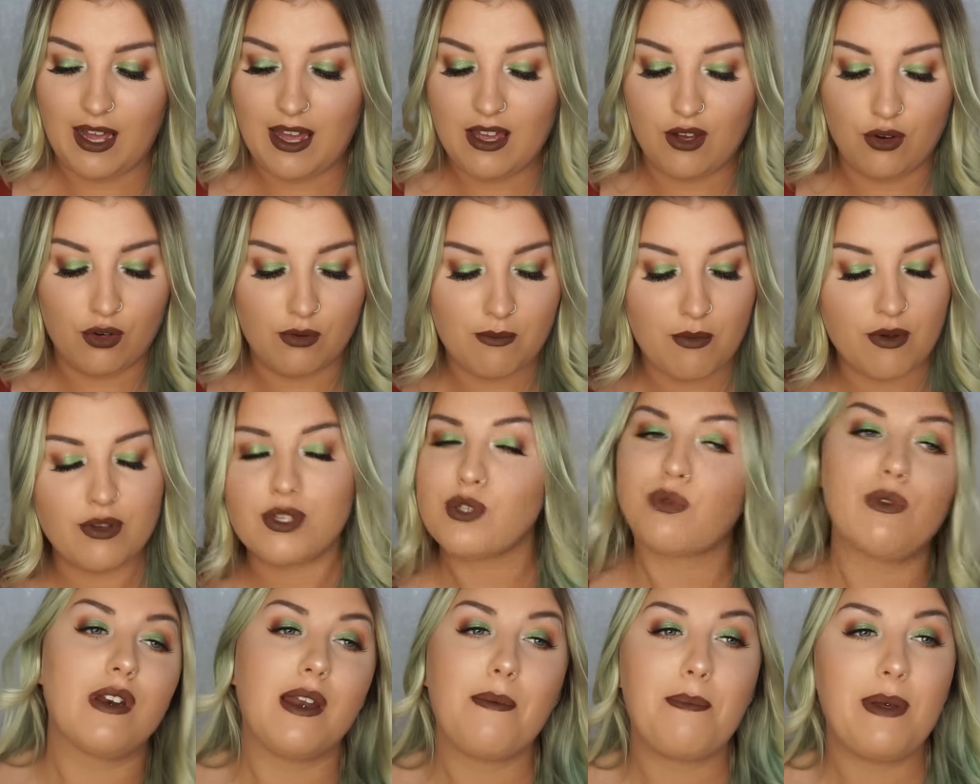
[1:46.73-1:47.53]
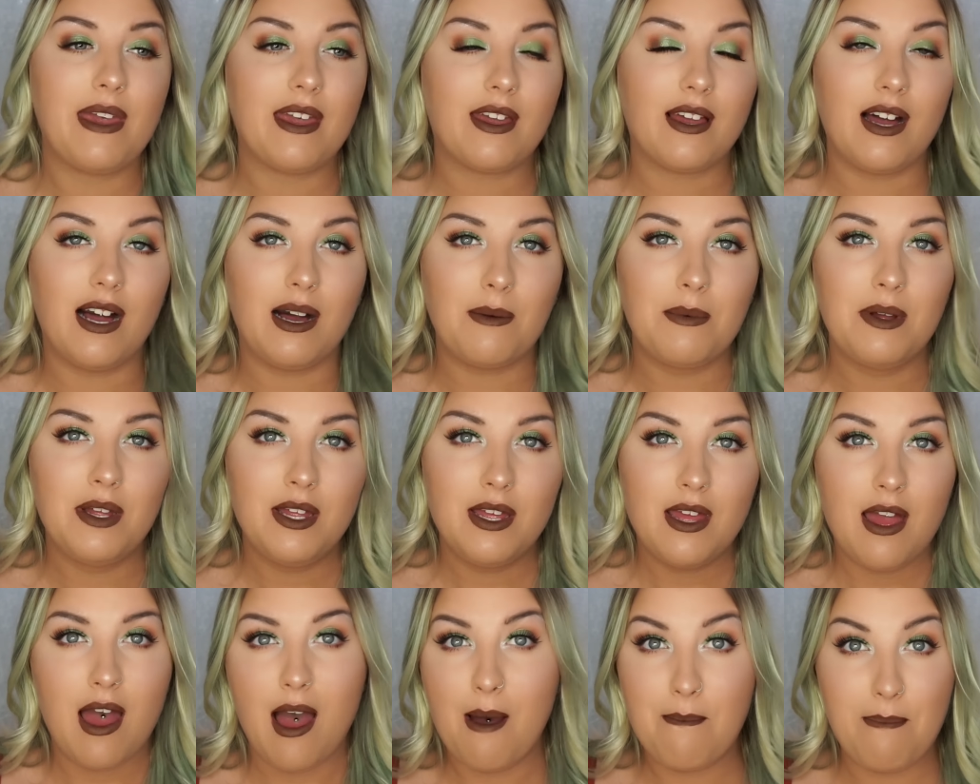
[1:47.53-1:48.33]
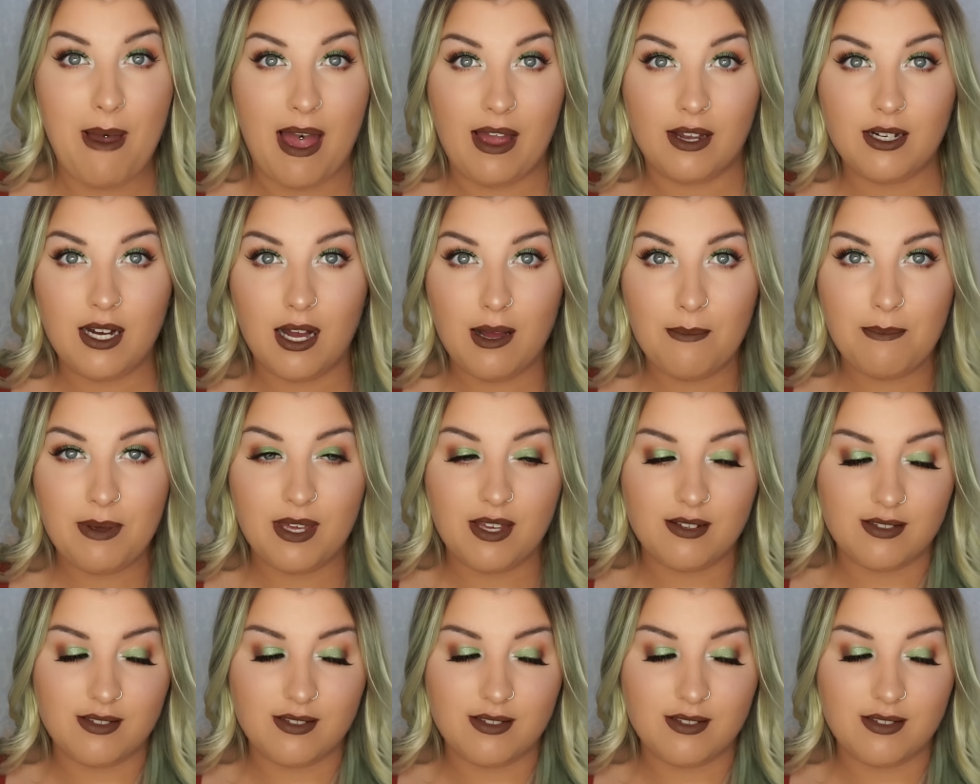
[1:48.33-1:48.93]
I almost want to pick up a backup